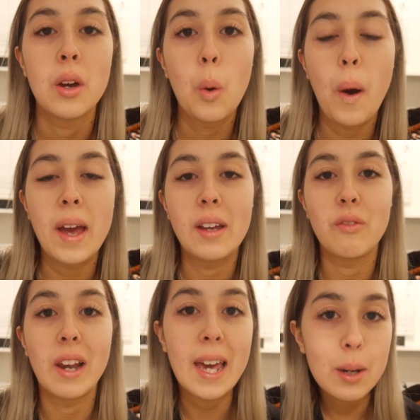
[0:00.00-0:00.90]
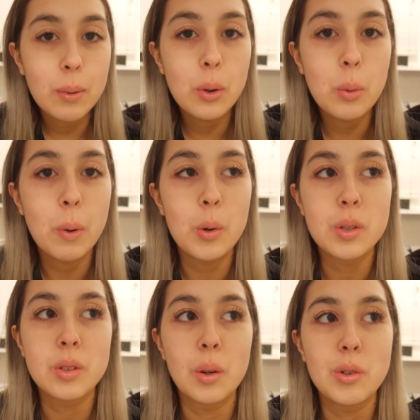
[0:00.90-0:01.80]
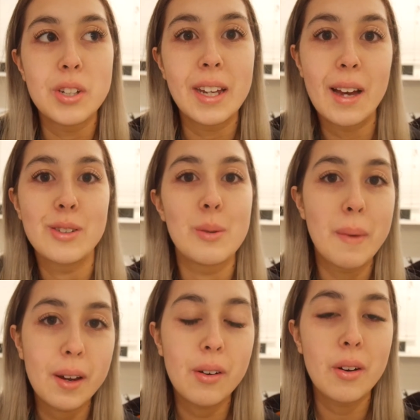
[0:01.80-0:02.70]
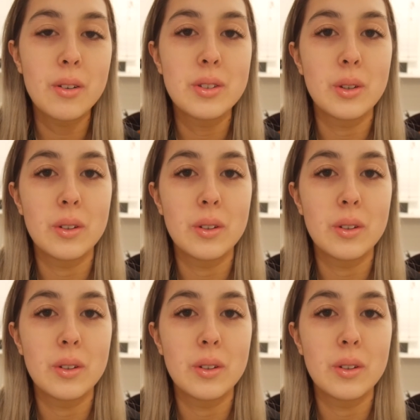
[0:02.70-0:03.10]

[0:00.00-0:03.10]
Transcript: quite relatable, but also she counts her macros, so